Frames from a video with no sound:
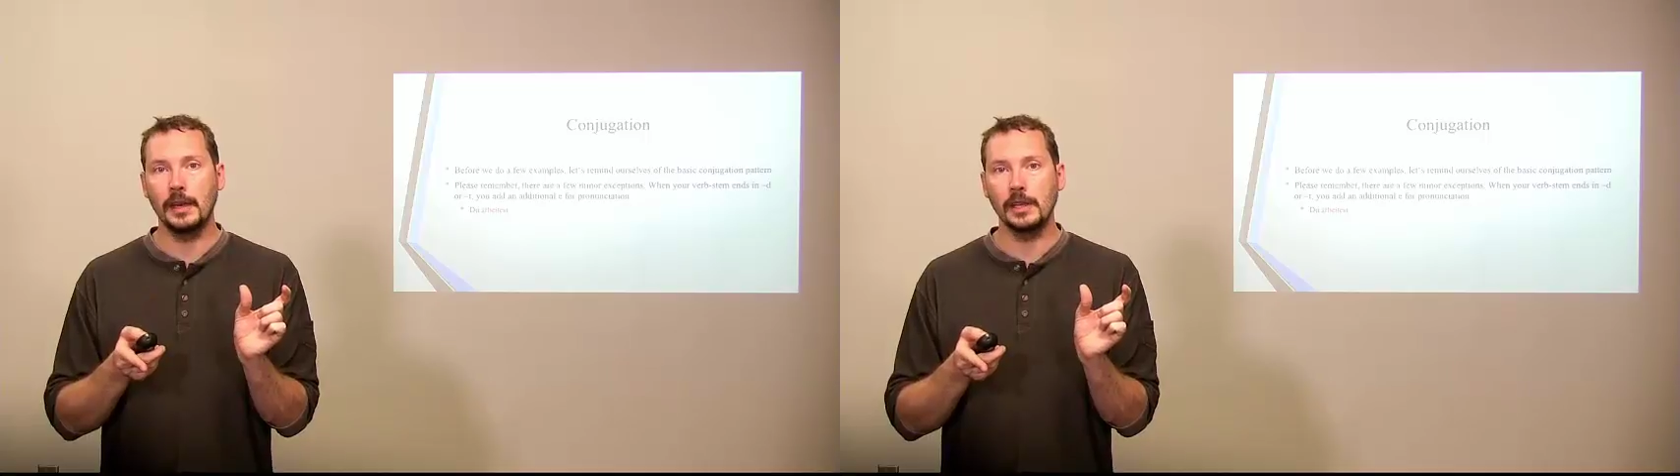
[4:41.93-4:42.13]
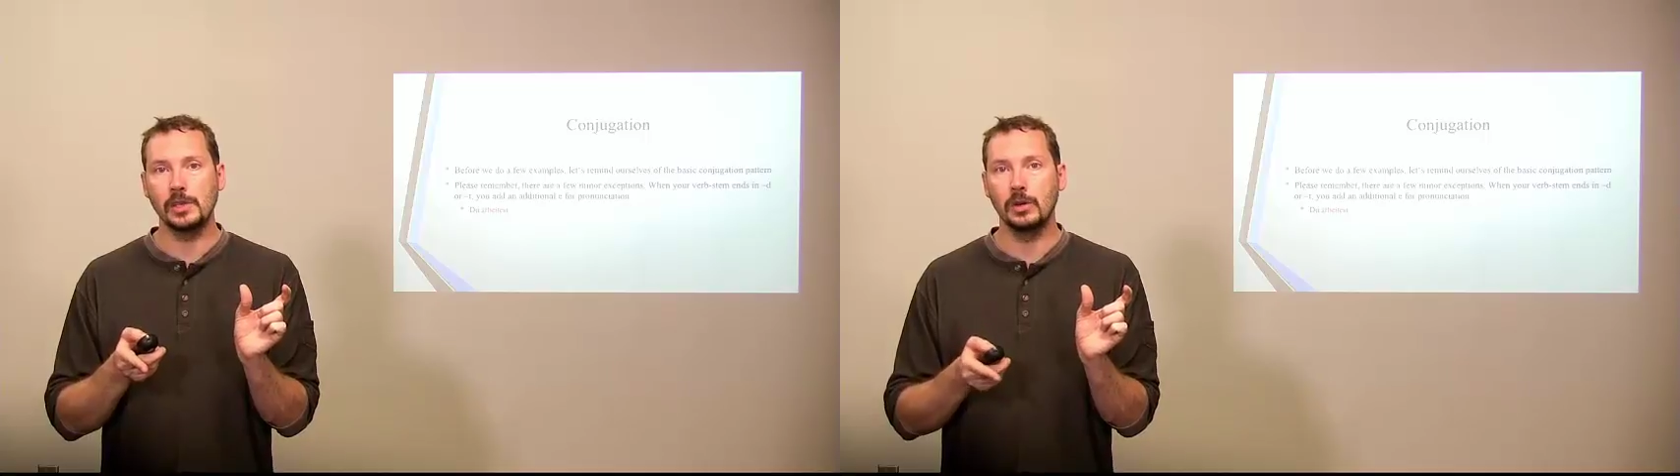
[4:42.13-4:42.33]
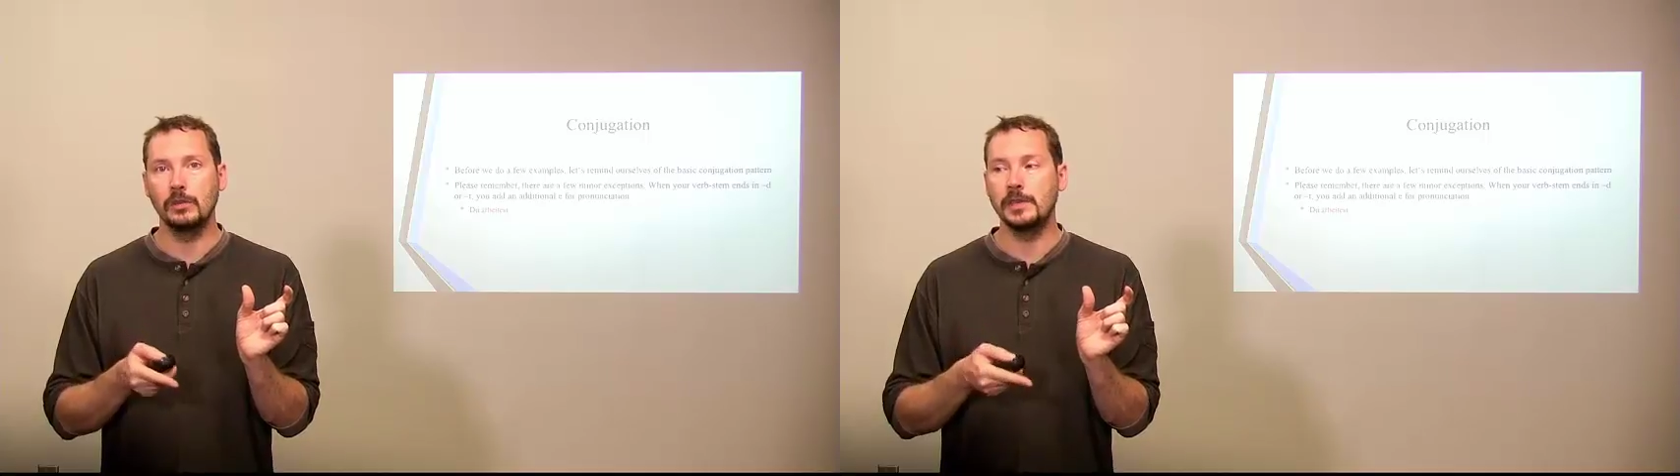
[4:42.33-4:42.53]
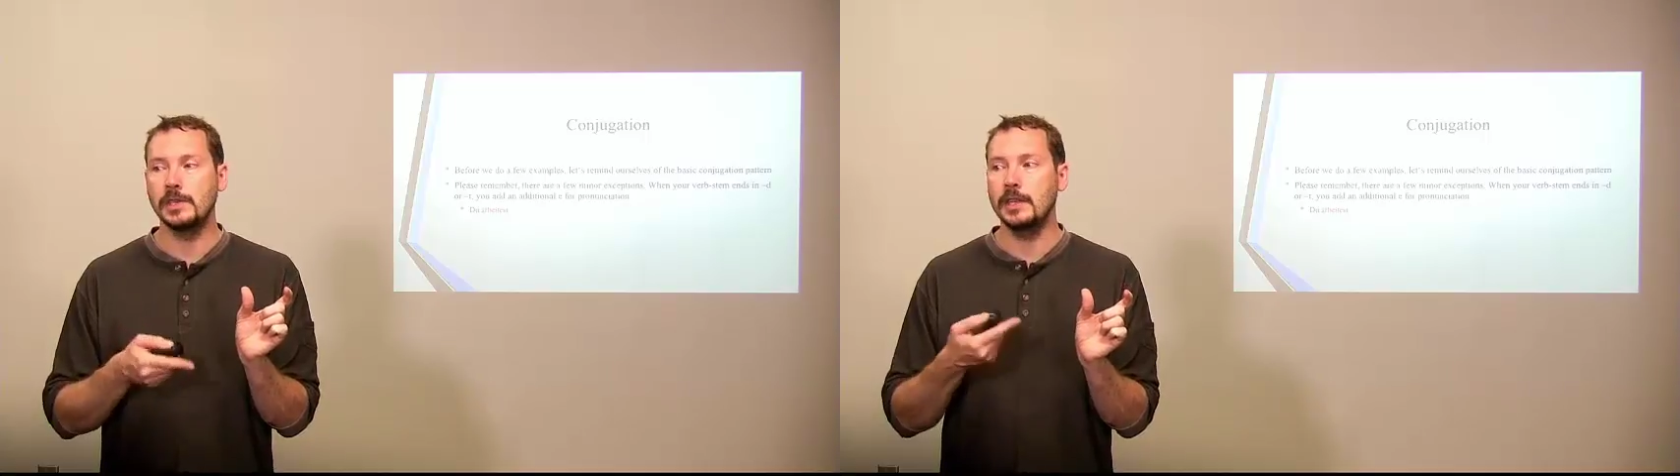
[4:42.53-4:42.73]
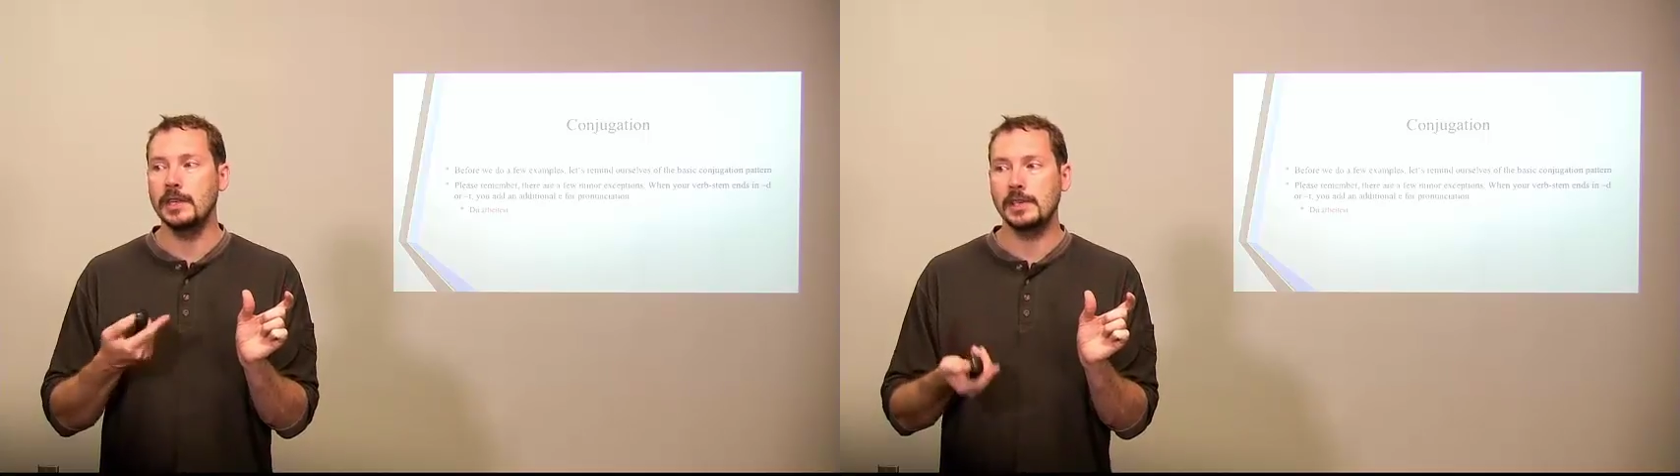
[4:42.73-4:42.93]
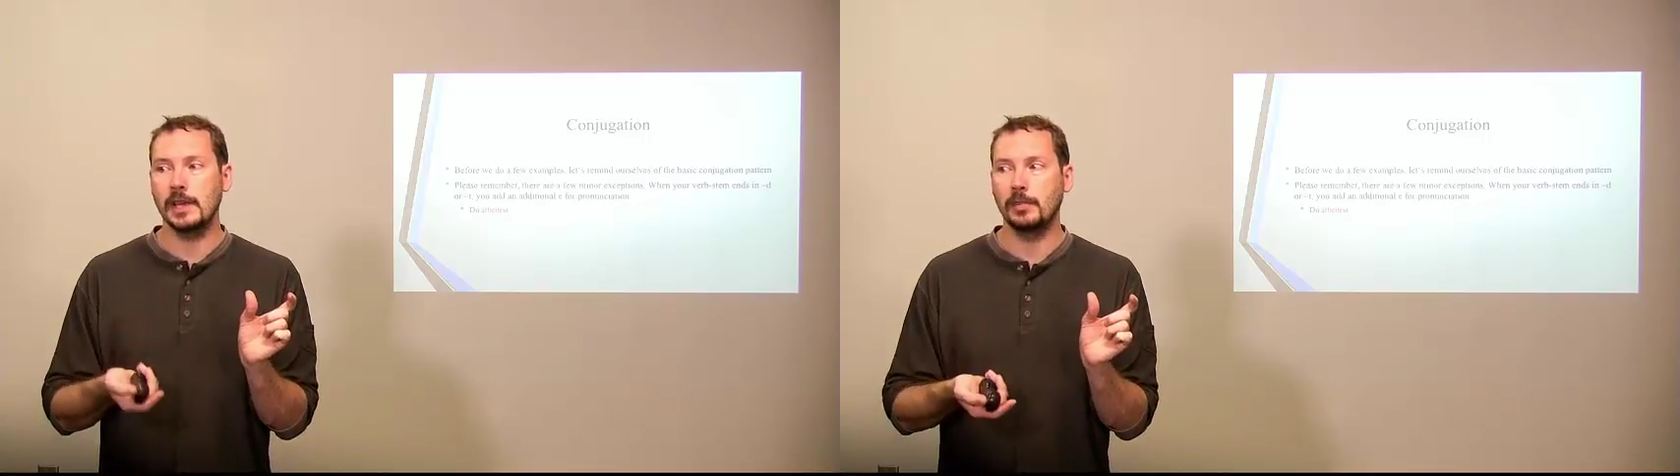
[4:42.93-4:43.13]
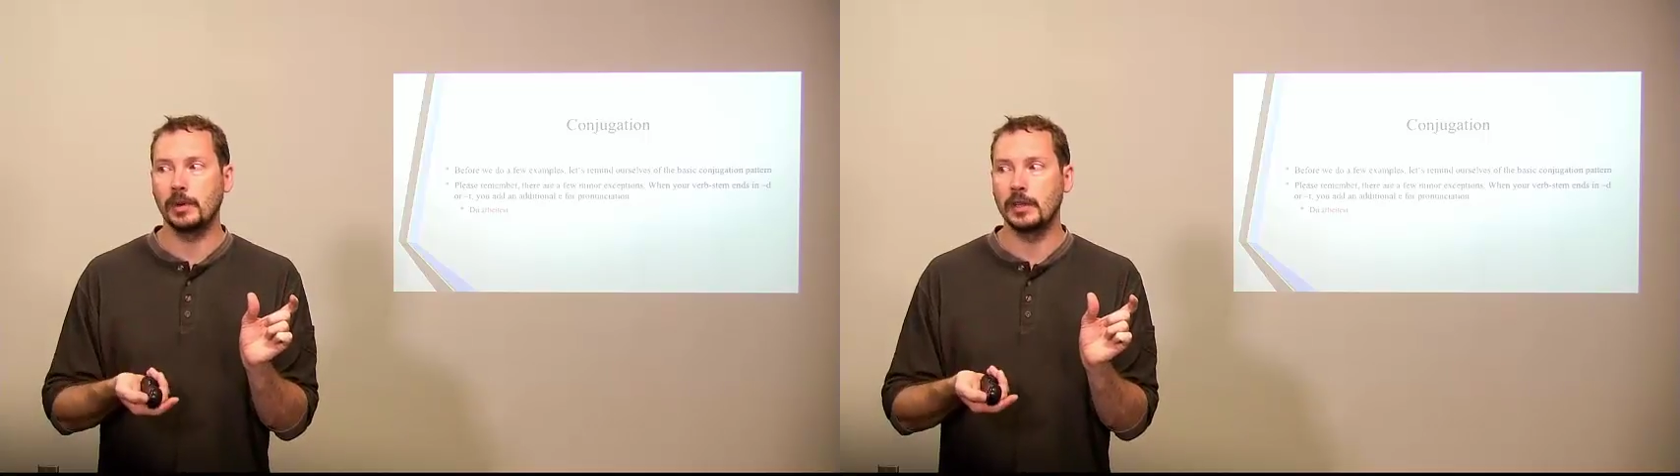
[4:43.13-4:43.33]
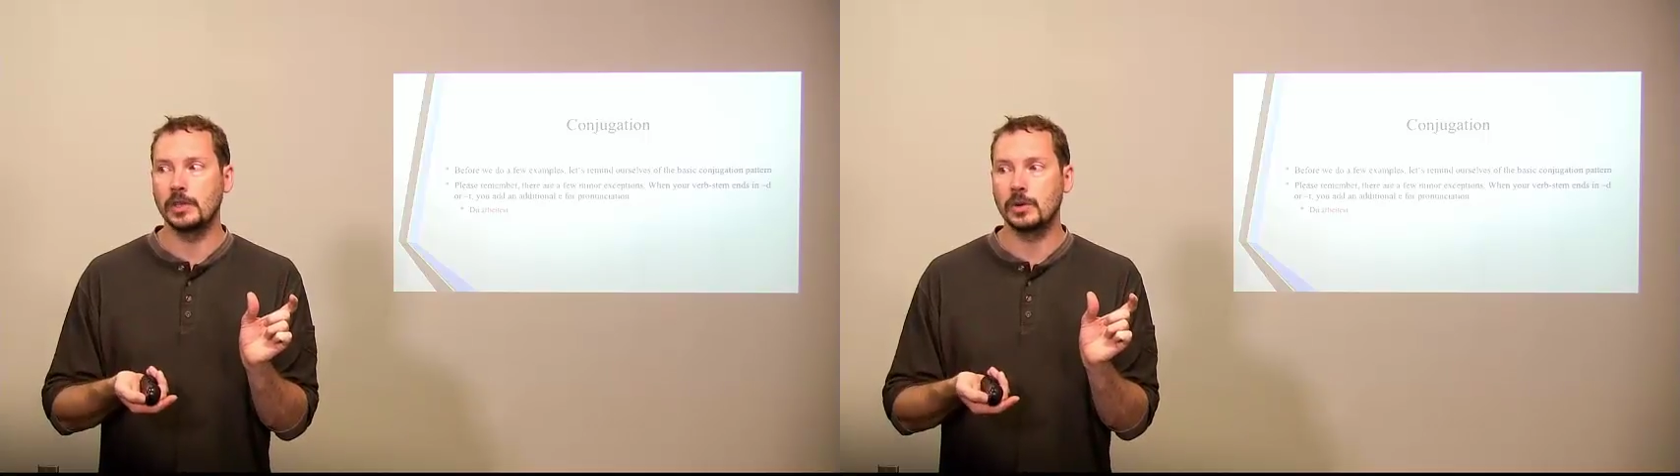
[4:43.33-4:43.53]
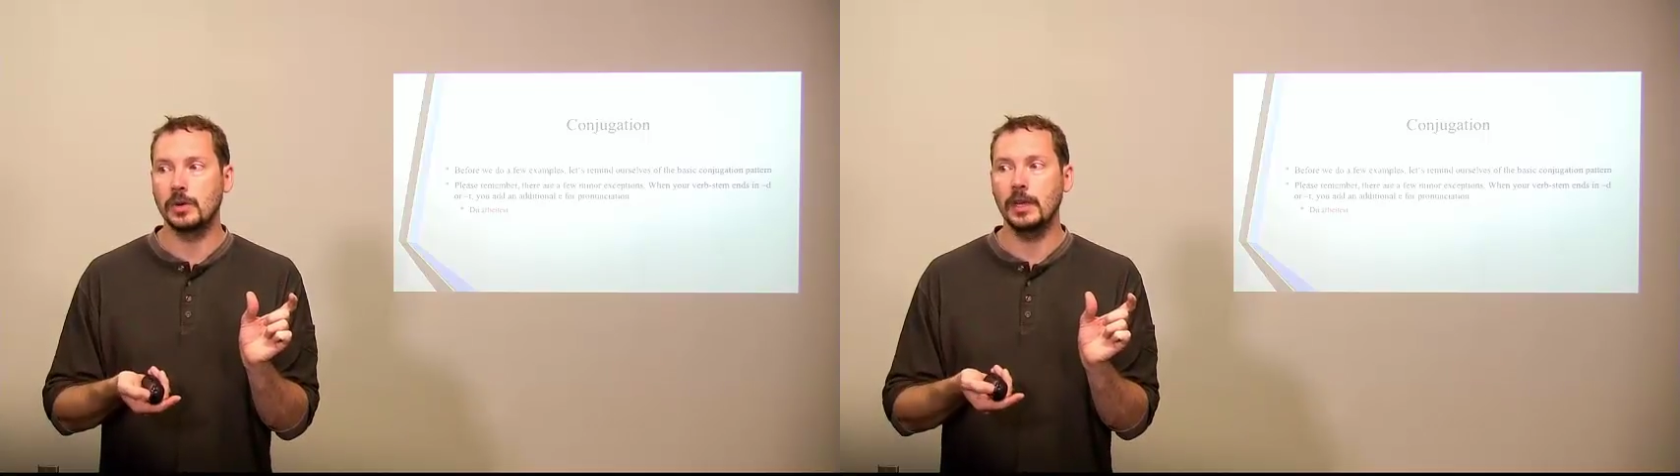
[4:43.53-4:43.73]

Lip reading: So if you see the example on the screen